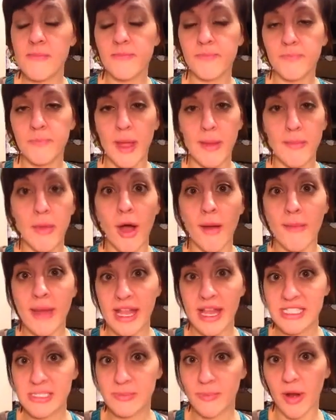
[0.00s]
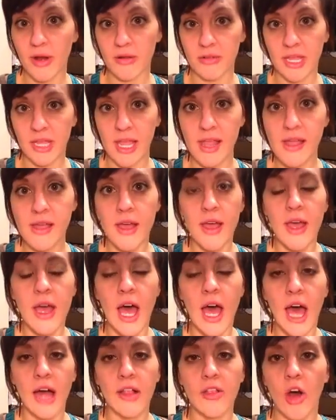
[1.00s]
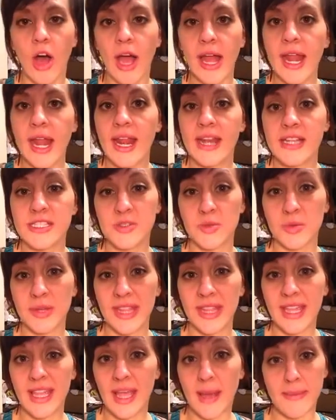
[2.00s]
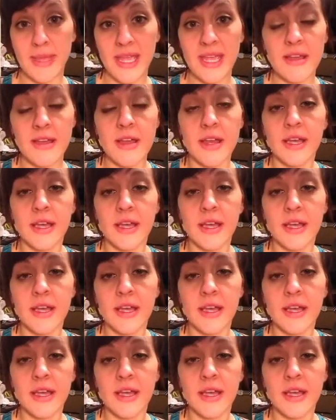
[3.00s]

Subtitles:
My mom adds barley a lot, and it's really yummy.